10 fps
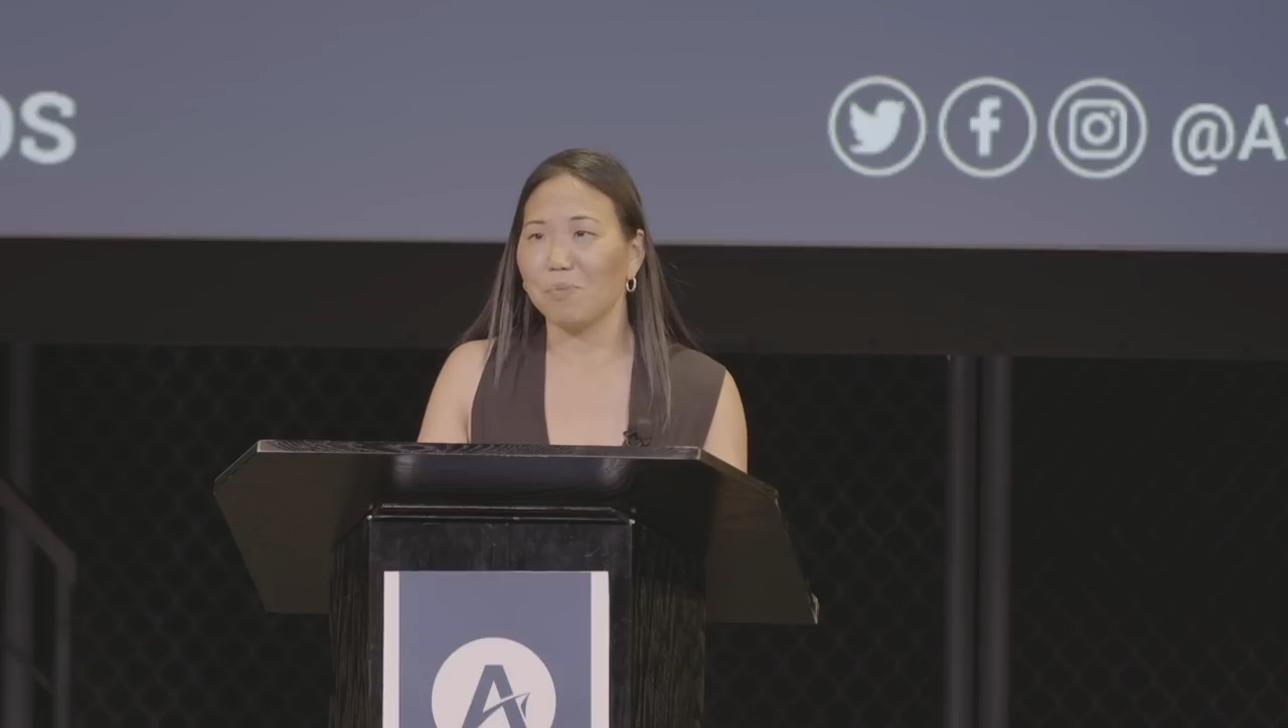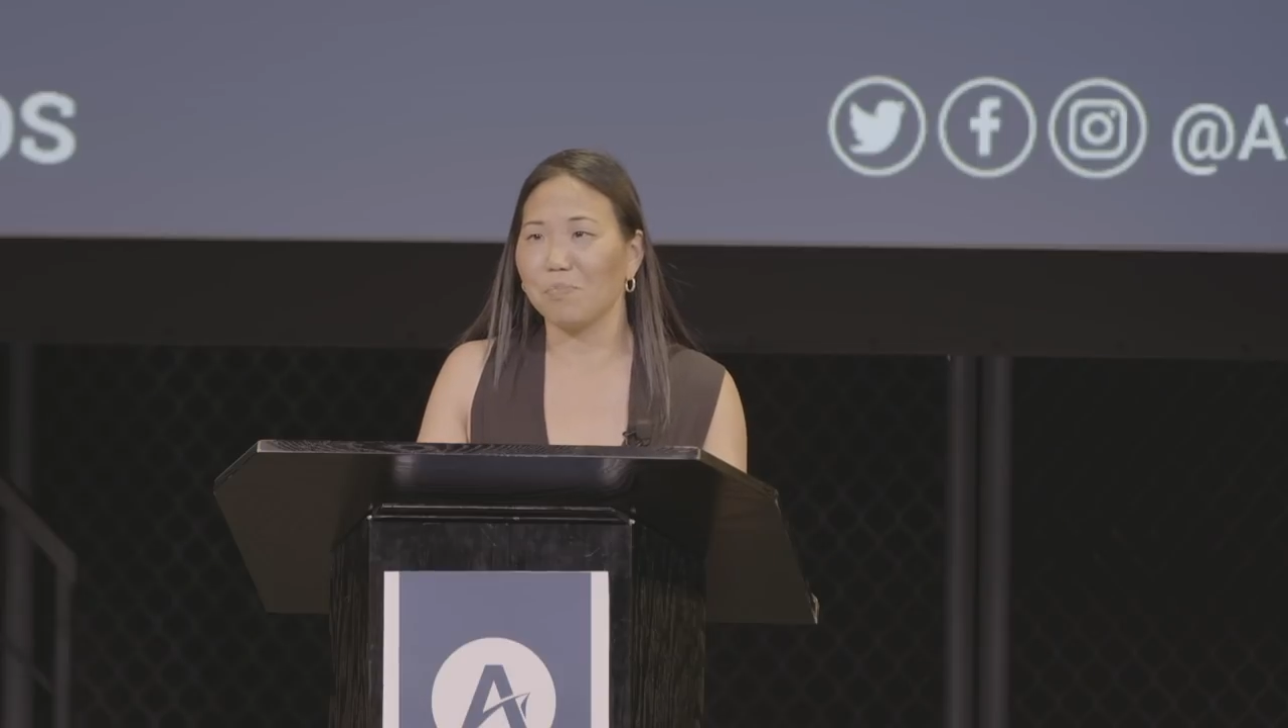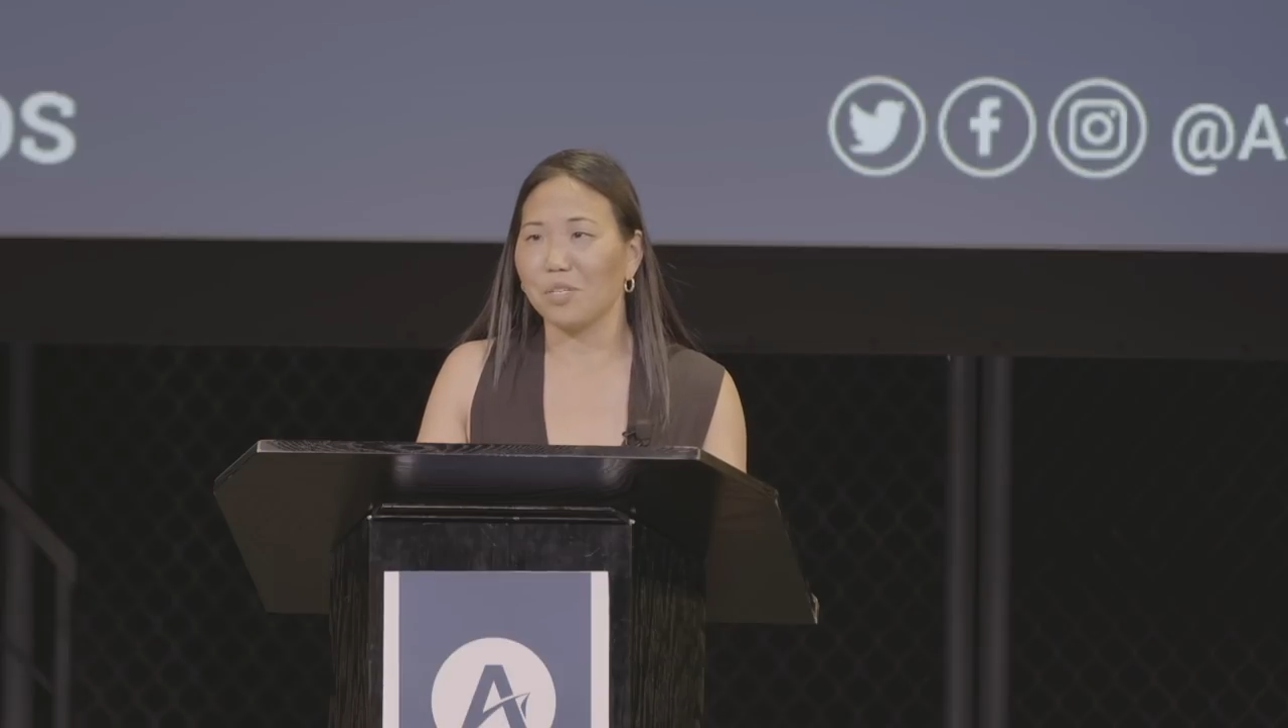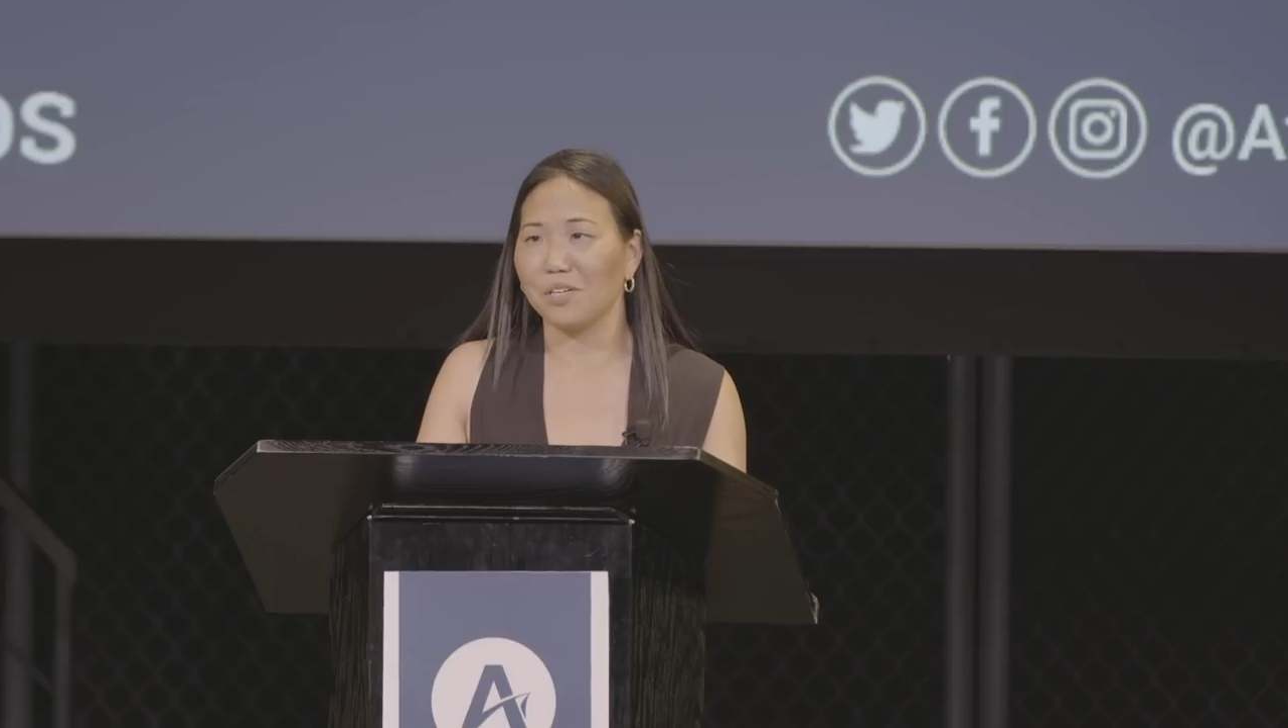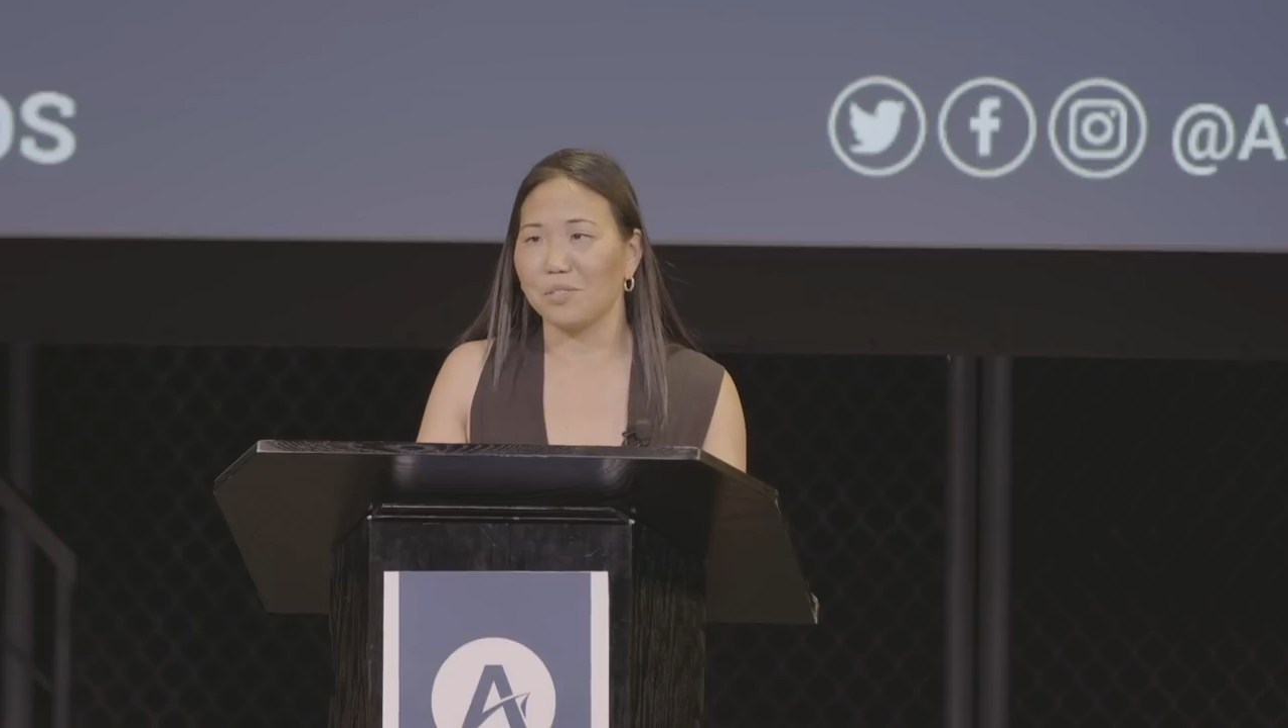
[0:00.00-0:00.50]
a
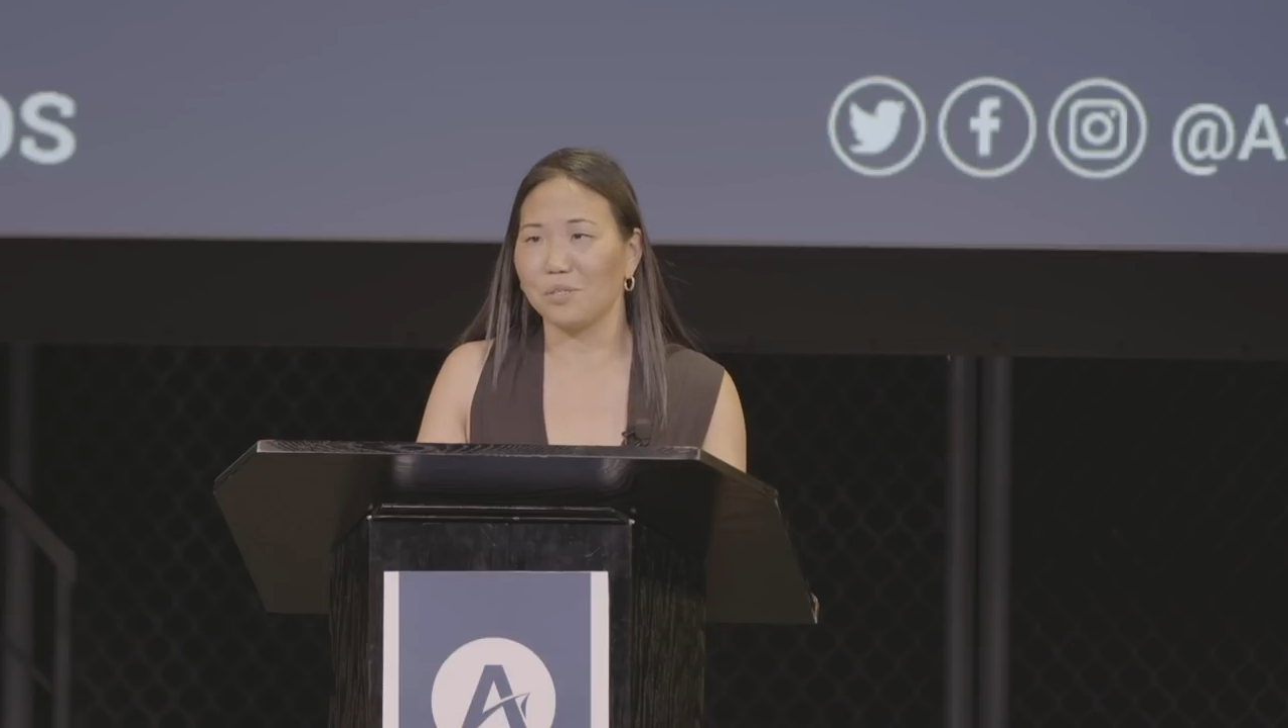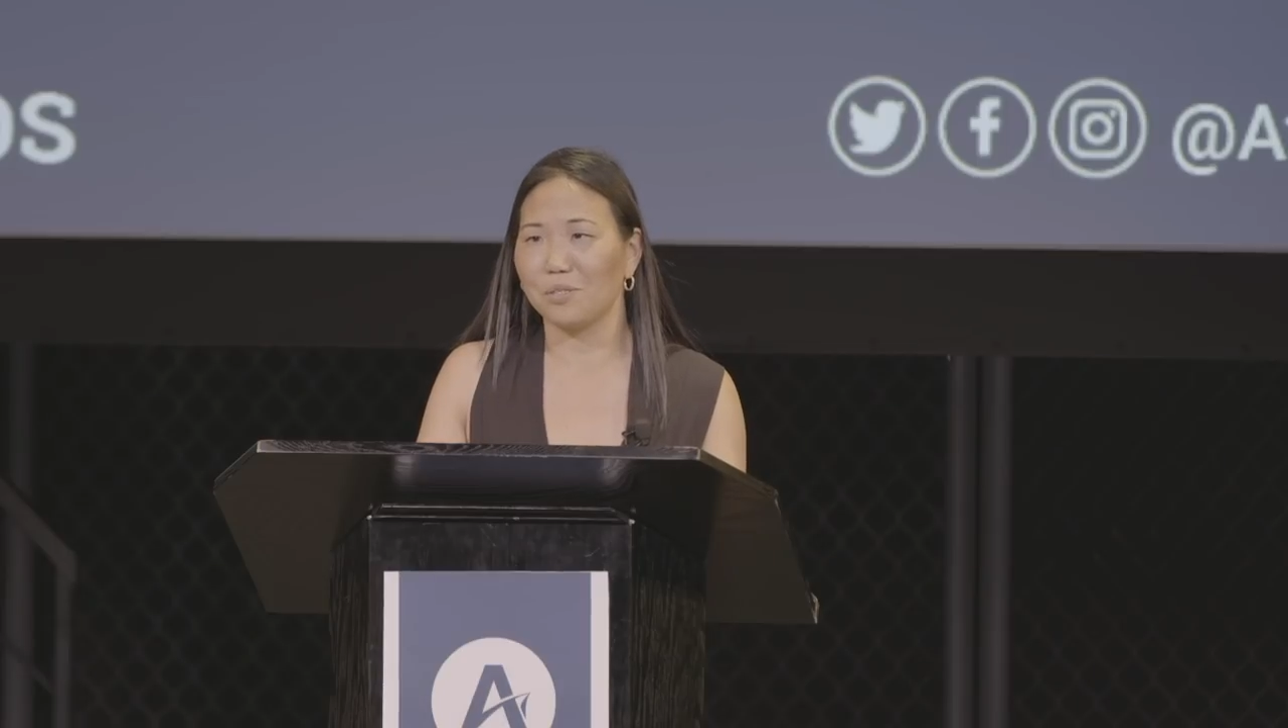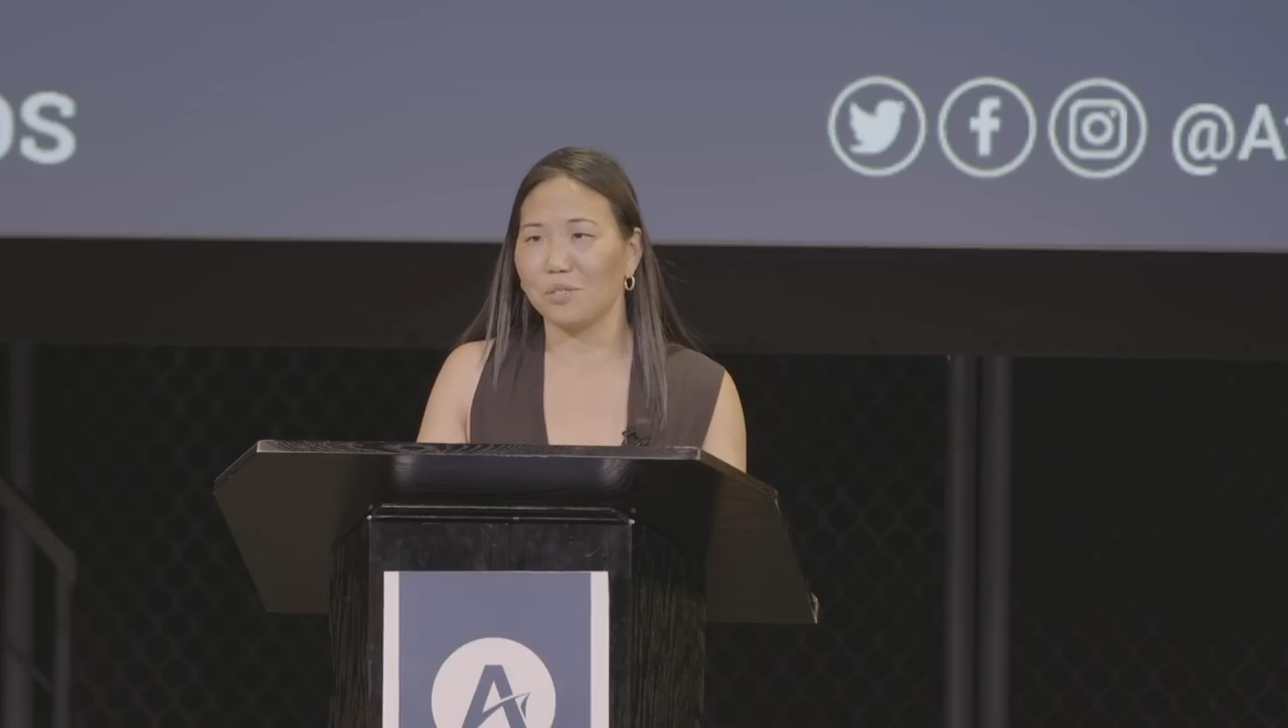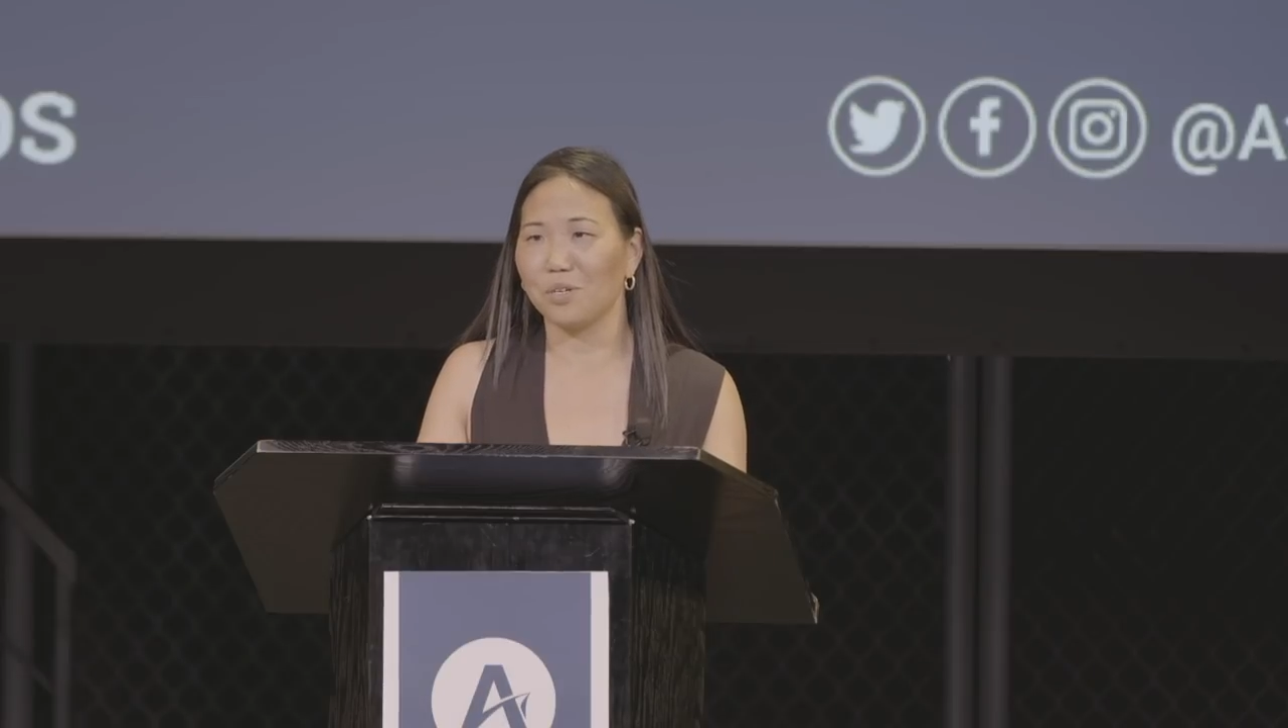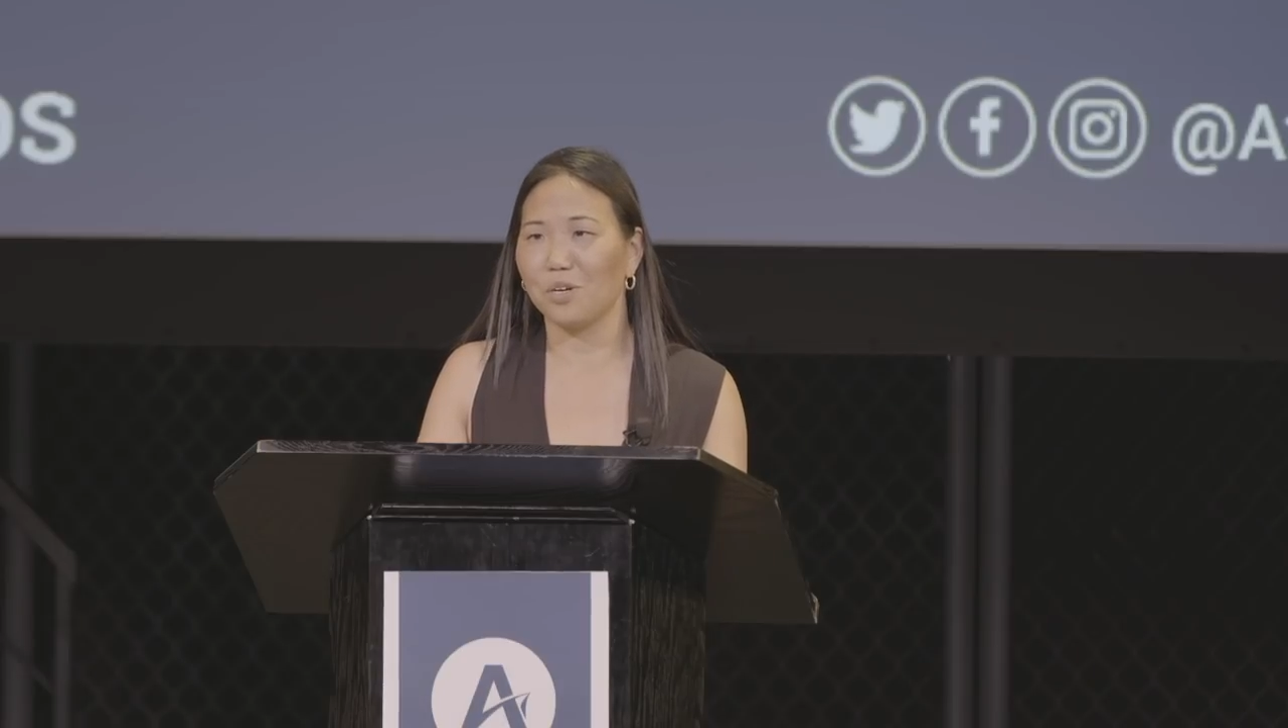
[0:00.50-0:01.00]
place